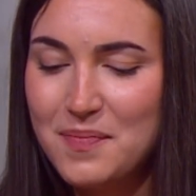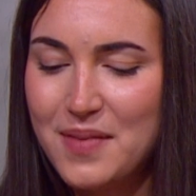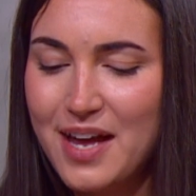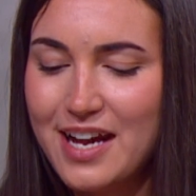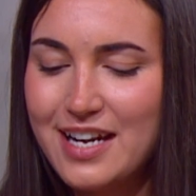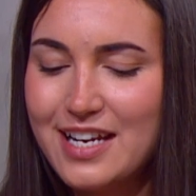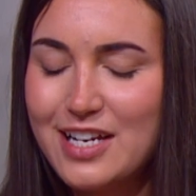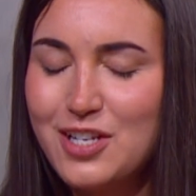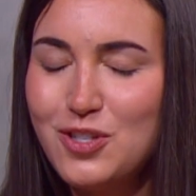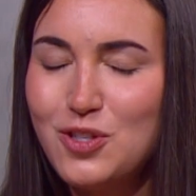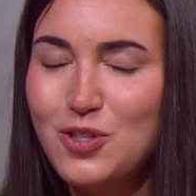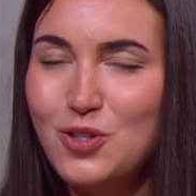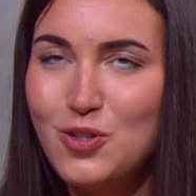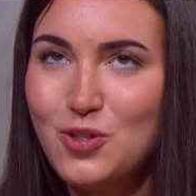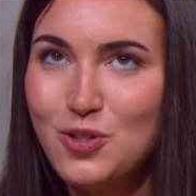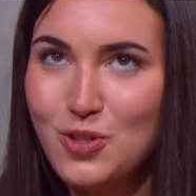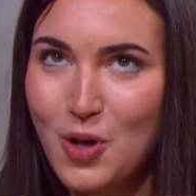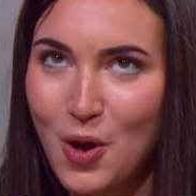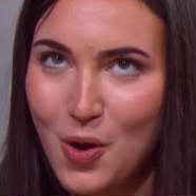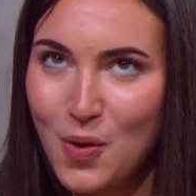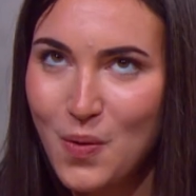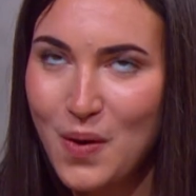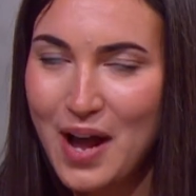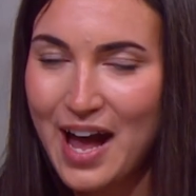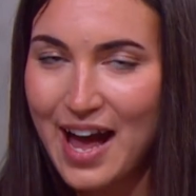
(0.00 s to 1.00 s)
and he's
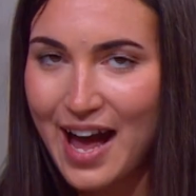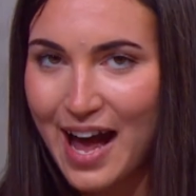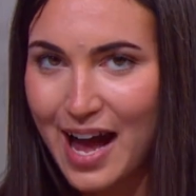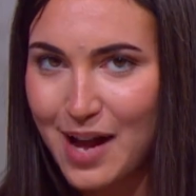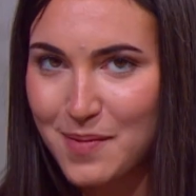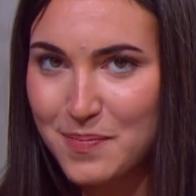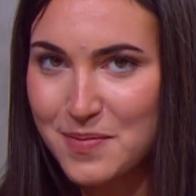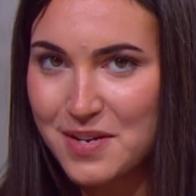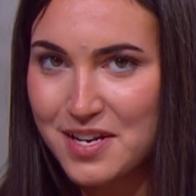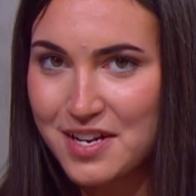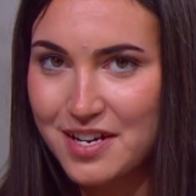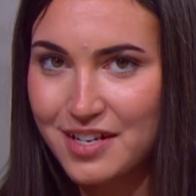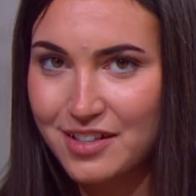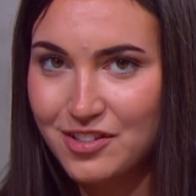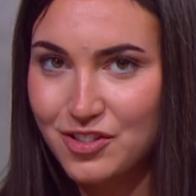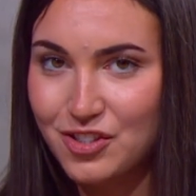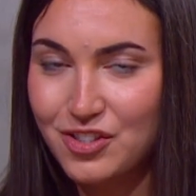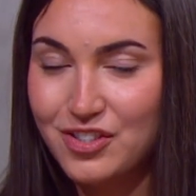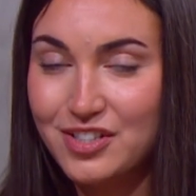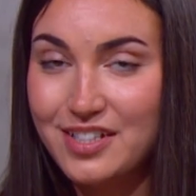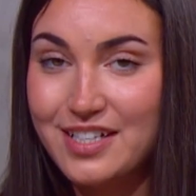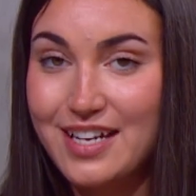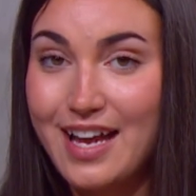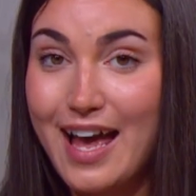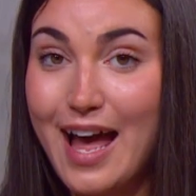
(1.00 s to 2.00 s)
so happy to
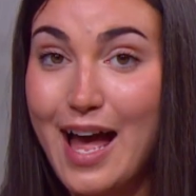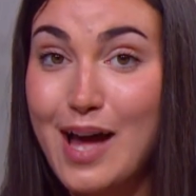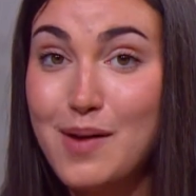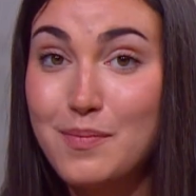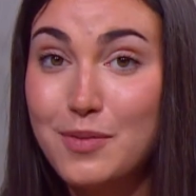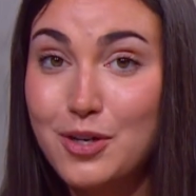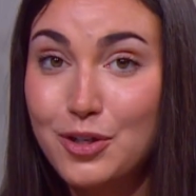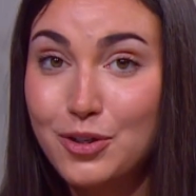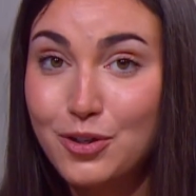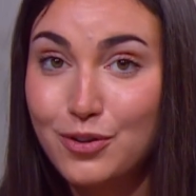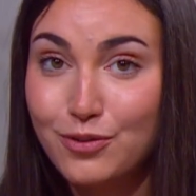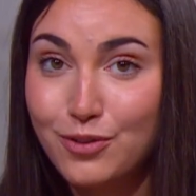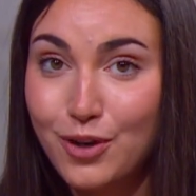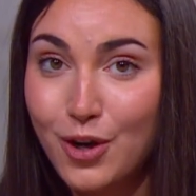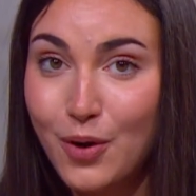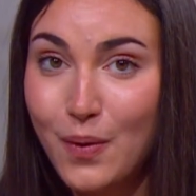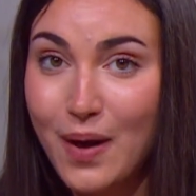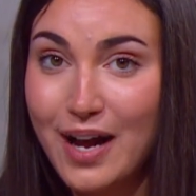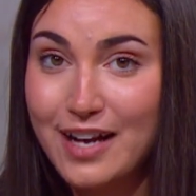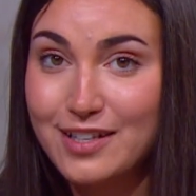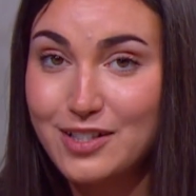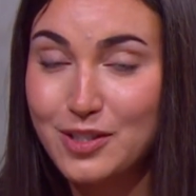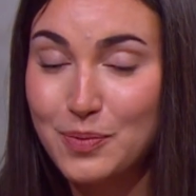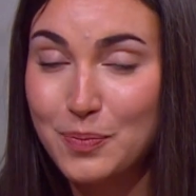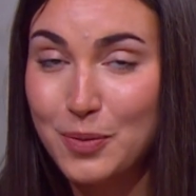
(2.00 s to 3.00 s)
see Emma grow
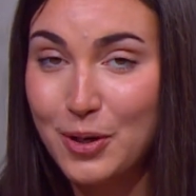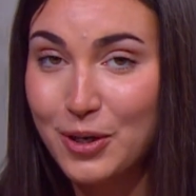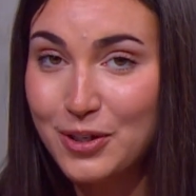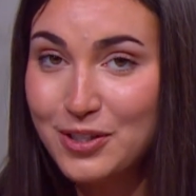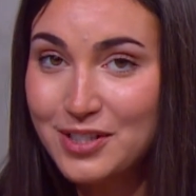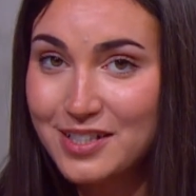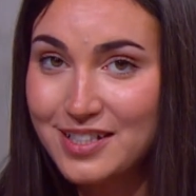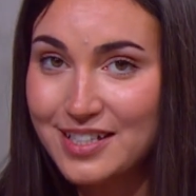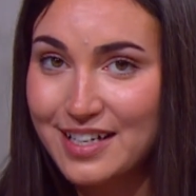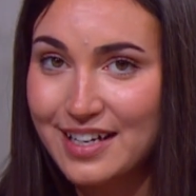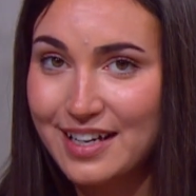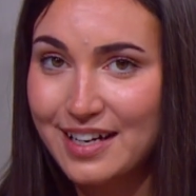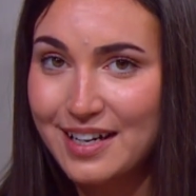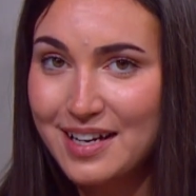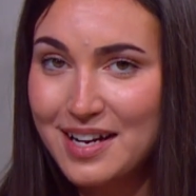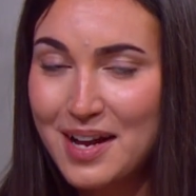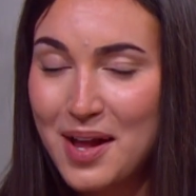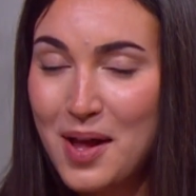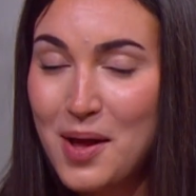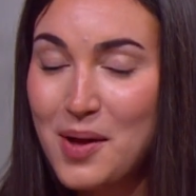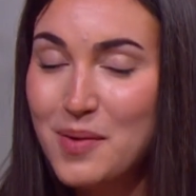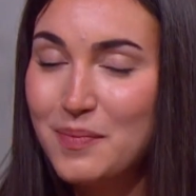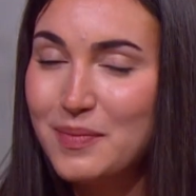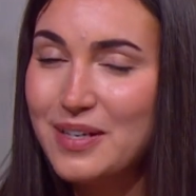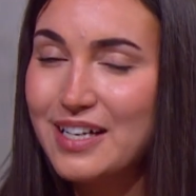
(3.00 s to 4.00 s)
as a person
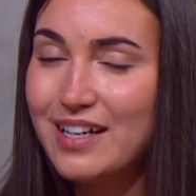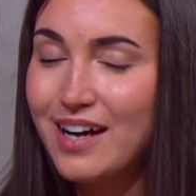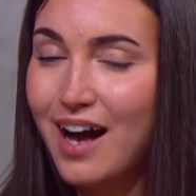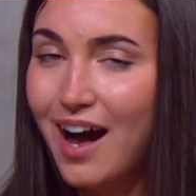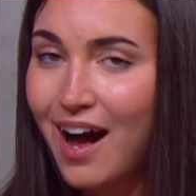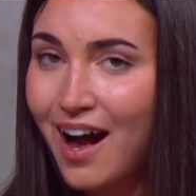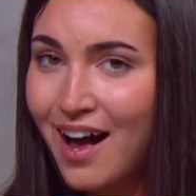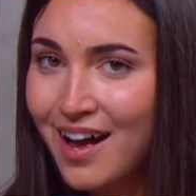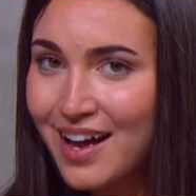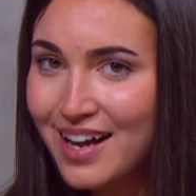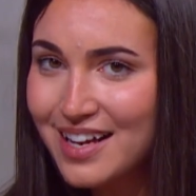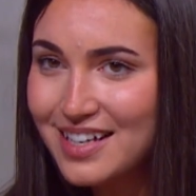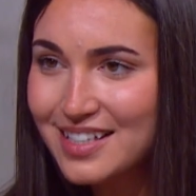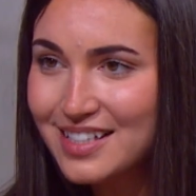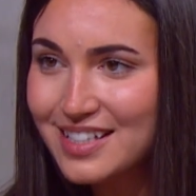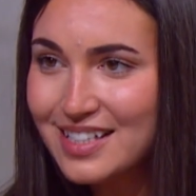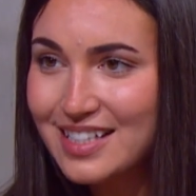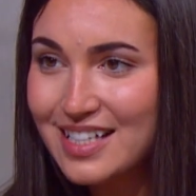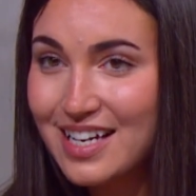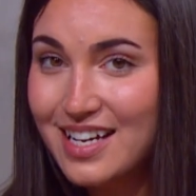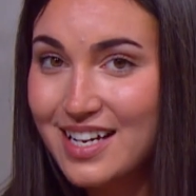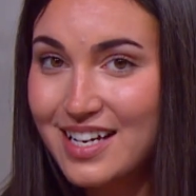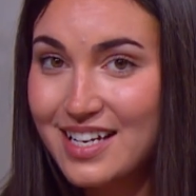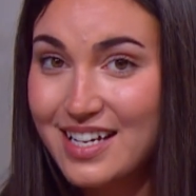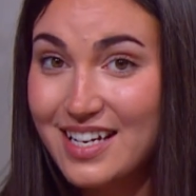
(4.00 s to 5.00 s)

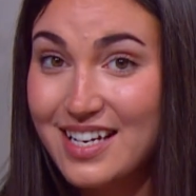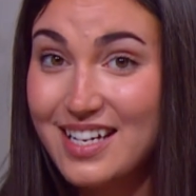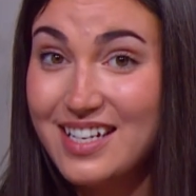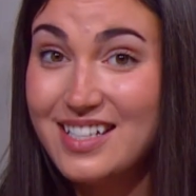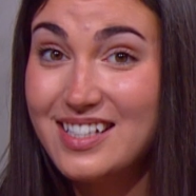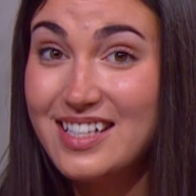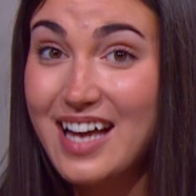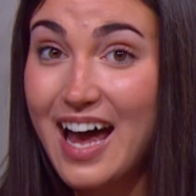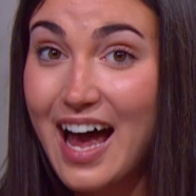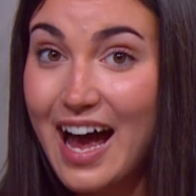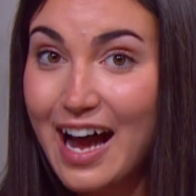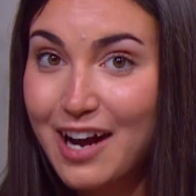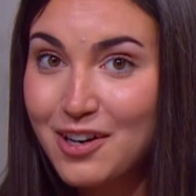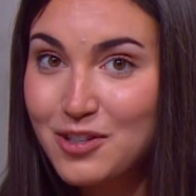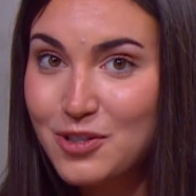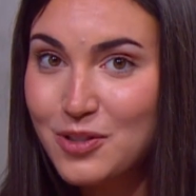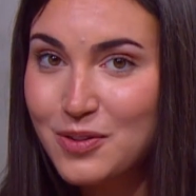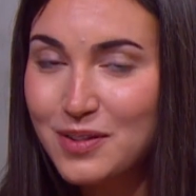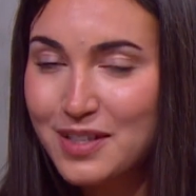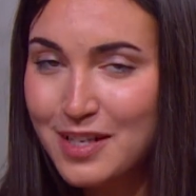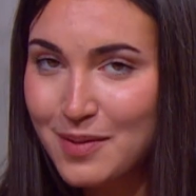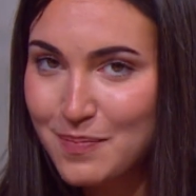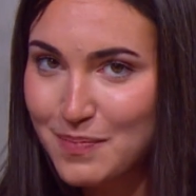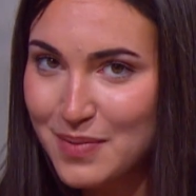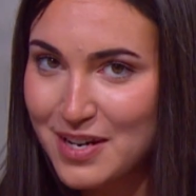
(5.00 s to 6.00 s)
because he's
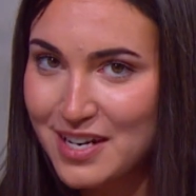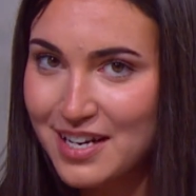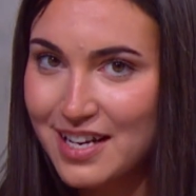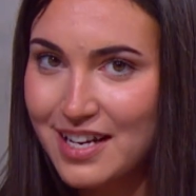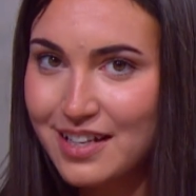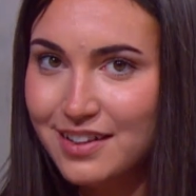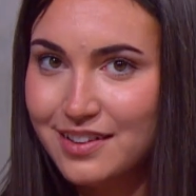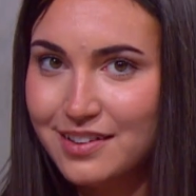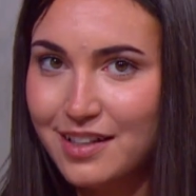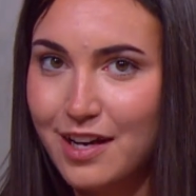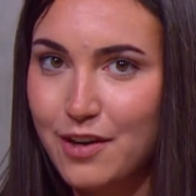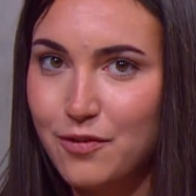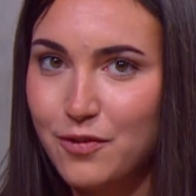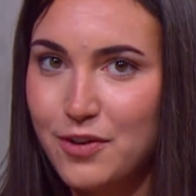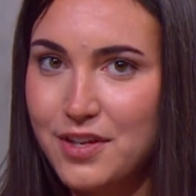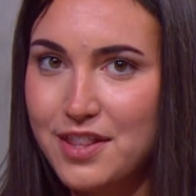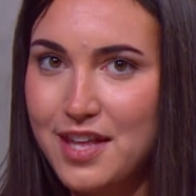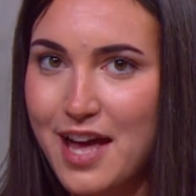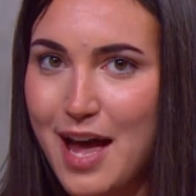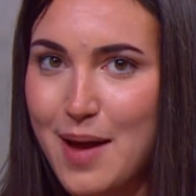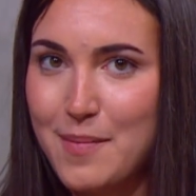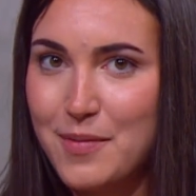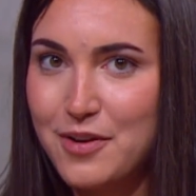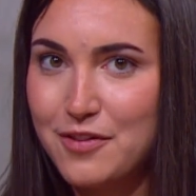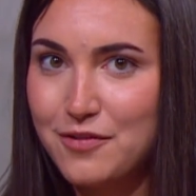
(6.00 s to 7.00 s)
actually been in love with
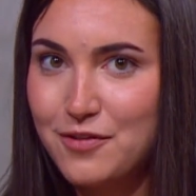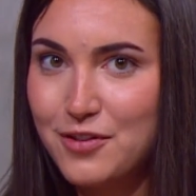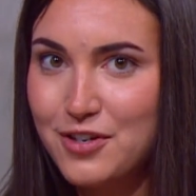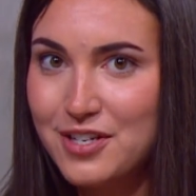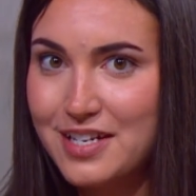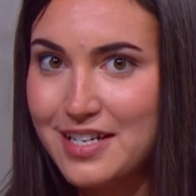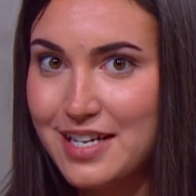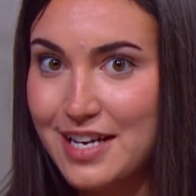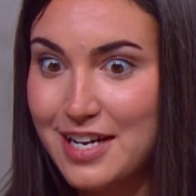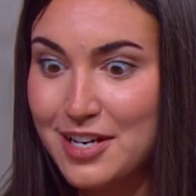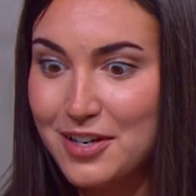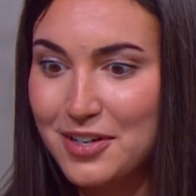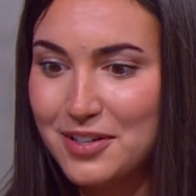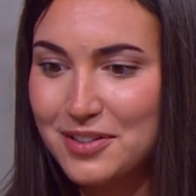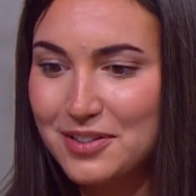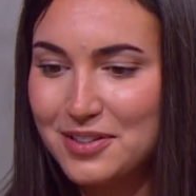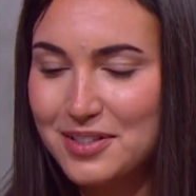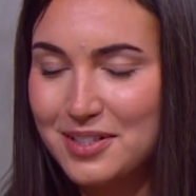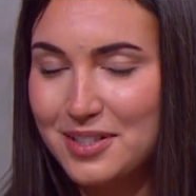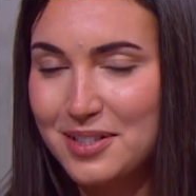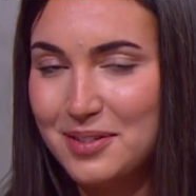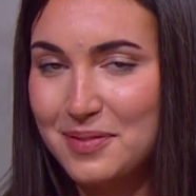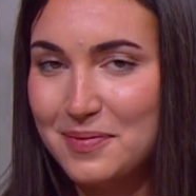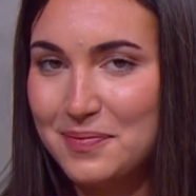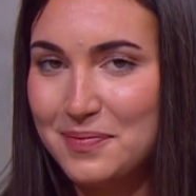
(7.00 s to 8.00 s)
Emma for years.